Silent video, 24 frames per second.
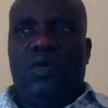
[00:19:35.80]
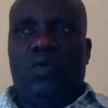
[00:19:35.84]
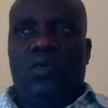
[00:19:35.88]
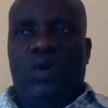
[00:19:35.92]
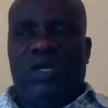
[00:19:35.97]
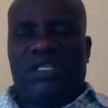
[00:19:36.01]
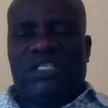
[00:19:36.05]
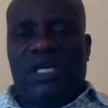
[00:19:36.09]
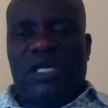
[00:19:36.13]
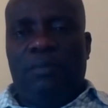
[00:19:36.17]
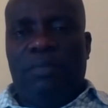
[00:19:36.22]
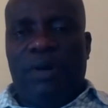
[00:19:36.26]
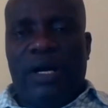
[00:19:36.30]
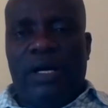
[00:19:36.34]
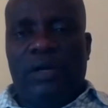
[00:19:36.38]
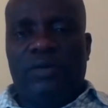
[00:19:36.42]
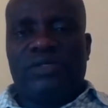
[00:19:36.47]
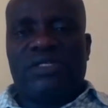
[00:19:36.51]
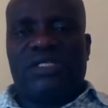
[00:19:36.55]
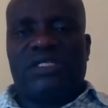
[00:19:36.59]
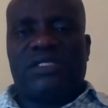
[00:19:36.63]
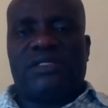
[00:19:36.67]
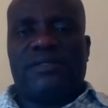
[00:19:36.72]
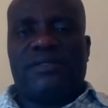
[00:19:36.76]
What
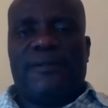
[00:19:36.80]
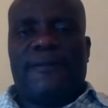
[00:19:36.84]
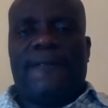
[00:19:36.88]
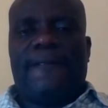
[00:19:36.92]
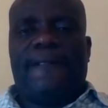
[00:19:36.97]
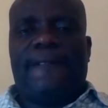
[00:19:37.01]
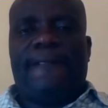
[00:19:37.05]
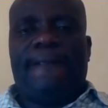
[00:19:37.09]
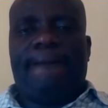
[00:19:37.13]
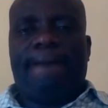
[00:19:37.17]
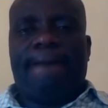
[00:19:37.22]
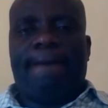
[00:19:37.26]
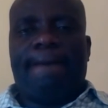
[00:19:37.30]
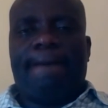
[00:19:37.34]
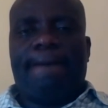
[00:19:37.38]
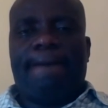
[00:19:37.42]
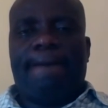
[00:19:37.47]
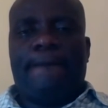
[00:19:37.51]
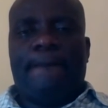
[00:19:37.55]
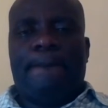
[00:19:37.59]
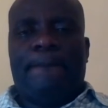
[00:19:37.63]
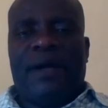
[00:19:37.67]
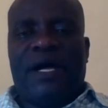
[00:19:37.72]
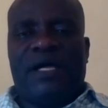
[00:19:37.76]
about
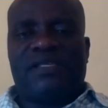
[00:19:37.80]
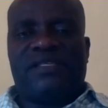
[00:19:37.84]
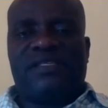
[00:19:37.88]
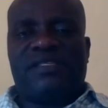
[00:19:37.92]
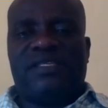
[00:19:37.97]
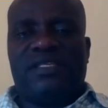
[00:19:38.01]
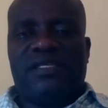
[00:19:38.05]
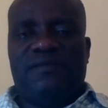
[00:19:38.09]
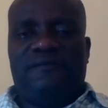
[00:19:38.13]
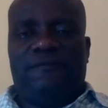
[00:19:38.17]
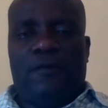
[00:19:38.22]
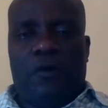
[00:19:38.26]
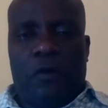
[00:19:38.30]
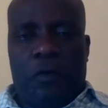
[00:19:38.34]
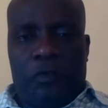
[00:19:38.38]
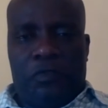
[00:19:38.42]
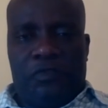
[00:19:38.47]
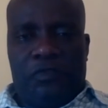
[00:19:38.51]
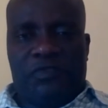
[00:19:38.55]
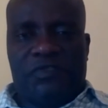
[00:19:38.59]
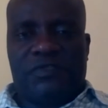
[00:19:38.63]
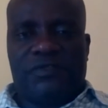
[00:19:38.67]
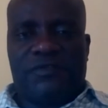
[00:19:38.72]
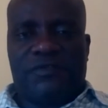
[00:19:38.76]
passive
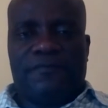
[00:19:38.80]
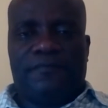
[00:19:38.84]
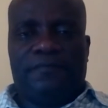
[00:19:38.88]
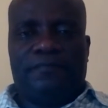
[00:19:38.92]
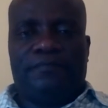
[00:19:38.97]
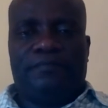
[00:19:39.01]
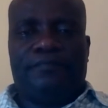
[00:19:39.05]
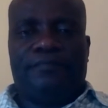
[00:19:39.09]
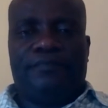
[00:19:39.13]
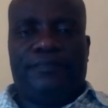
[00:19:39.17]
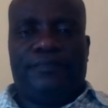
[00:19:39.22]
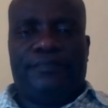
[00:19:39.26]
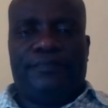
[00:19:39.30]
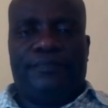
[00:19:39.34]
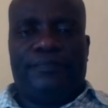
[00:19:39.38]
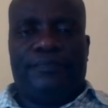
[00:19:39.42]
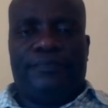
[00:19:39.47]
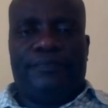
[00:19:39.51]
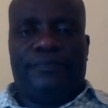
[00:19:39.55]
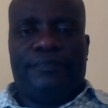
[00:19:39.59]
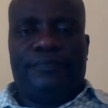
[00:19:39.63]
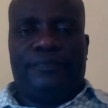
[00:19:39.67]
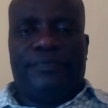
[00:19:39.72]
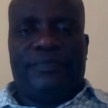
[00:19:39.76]
voice?
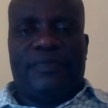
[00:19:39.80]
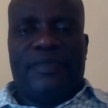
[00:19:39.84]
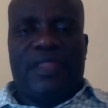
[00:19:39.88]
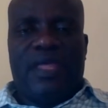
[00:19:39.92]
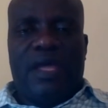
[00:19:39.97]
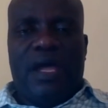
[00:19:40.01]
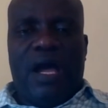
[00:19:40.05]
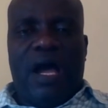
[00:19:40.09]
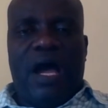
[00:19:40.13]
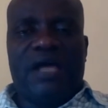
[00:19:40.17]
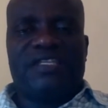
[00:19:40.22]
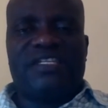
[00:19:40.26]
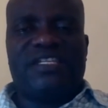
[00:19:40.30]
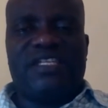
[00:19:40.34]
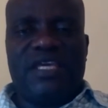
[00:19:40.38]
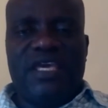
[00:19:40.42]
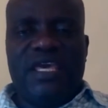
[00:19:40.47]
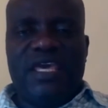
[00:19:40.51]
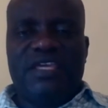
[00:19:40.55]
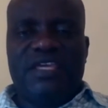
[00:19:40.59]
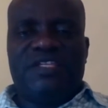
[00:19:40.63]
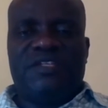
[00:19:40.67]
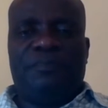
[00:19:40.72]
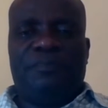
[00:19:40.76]
At
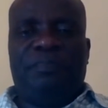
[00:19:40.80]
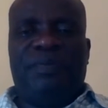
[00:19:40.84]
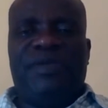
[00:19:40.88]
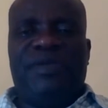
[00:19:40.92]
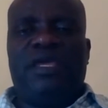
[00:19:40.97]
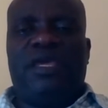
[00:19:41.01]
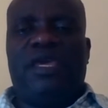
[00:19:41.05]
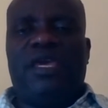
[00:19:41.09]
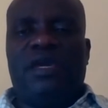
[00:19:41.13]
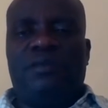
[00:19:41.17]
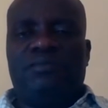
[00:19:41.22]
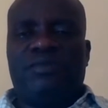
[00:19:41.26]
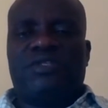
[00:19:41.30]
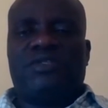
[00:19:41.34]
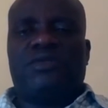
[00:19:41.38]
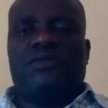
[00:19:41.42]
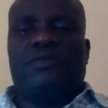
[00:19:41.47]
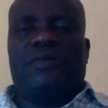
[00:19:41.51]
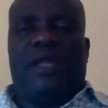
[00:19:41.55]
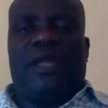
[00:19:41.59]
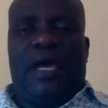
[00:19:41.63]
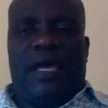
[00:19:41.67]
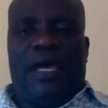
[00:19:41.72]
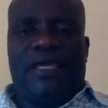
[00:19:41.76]
8 p.m.
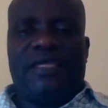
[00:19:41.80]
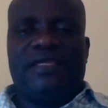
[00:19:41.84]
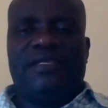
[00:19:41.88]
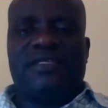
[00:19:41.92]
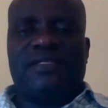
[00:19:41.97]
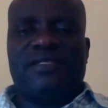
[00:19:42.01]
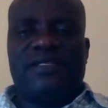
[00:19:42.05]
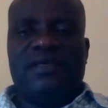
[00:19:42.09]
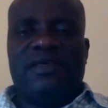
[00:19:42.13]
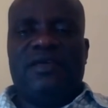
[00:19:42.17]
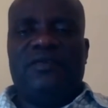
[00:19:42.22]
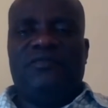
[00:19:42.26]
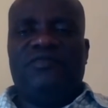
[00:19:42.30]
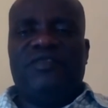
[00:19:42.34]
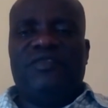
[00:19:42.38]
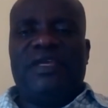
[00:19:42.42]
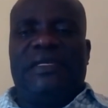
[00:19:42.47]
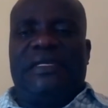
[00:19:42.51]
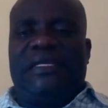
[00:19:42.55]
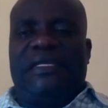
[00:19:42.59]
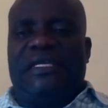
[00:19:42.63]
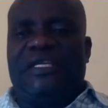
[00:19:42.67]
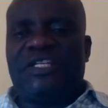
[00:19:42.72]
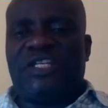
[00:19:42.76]
tonight, the
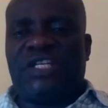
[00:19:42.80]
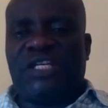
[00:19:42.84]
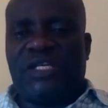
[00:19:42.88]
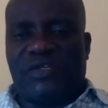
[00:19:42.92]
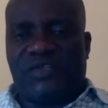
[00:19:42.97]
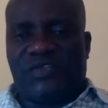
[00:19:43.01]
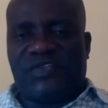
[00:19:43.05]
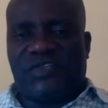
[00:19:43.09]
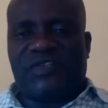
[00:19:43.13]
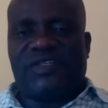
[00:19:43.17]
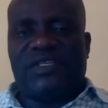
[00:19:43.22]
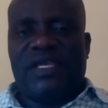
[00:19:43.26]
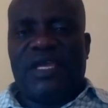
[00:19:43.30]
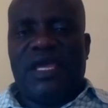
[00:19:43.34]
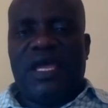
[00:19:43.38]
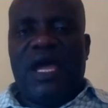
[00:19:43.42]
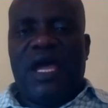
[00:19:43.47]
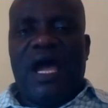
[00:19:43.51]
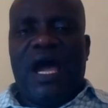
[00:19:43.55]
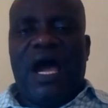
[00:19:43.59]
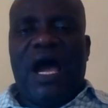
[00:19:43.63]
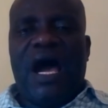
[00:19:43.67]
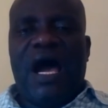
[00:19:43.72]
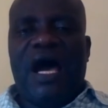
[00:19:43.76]
dishes
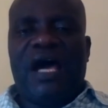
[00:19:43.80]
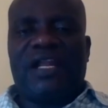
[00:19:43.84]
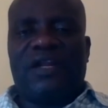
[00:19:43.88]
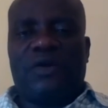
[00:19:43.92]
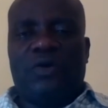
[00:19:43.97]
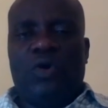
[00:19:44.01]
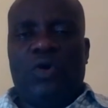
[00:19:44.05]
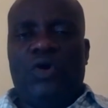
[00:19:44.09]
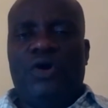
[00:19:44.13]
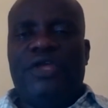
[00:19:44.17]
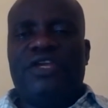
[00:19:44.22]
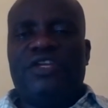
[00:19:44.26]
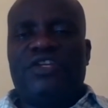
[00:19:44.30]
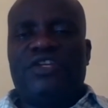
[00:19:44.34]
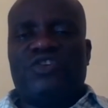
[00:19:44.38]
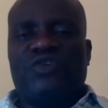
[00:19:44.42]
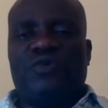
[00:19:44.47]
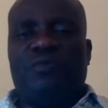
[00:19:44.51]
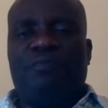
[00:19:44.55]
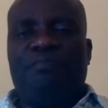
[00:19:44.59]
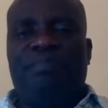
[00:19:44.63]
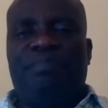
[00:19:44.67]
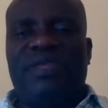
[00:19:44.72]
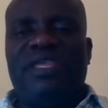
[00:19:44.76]
are going
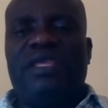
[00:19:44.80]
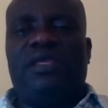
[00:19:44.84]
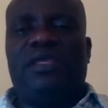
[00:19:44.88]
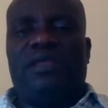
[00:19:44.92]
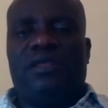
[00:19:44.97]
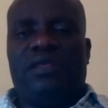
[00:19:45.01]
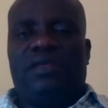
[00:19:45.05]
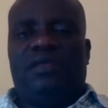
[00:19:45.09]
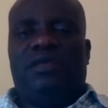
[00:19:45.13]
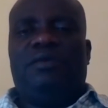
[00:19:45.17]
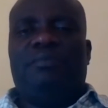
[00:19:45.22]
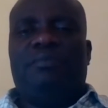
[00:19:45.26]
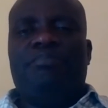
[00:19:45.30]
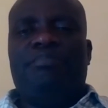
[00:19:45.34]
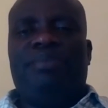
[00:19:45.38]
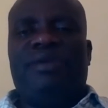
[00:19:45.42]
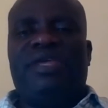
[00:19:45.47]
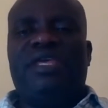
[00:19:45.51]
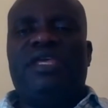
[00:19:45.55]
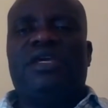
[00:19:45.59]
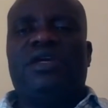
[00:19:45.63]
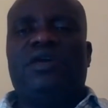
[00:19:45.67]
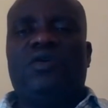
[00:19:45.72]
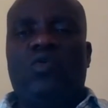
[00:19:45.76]
to be
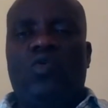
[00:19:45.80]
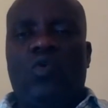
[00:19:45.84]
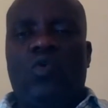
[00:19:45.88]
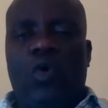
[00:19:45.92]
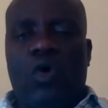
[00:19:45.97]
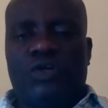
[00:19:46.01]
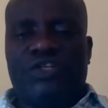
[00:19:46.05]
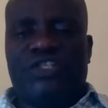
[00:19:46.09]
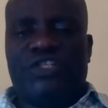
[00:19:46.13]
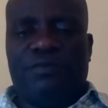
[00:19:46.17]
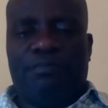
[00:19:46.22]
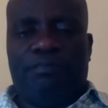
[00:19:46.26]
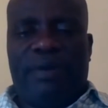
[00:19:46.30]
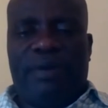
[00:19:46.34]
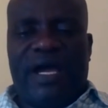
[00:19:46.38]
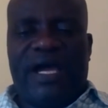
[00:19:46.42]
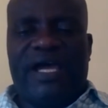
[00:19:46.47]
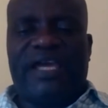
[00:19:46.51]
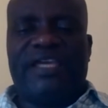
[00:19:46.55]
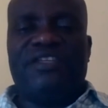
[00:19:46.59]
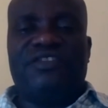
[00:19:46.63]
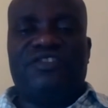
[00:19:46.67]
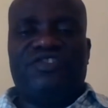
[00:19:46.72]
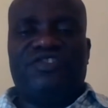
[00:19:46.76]
being watched
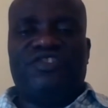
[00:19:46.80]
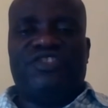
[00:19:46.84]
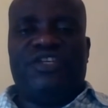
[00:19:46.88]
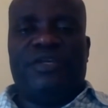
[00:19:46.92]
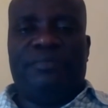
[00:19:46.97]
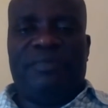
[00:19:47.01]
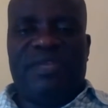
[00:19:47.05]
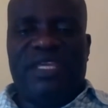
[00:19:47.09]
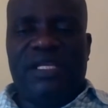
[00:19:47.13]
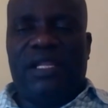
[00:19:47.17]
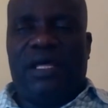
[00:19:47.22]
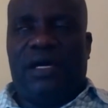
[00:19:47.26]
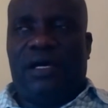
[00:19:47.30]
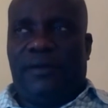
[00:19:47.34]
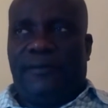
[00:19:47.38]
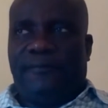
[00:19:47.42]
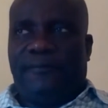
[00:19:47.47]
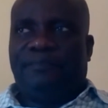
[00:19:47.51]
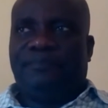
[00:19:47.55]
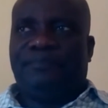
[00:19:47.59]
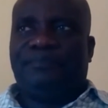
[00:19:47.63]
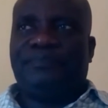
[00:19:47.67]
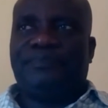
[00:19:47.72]
by Jamila.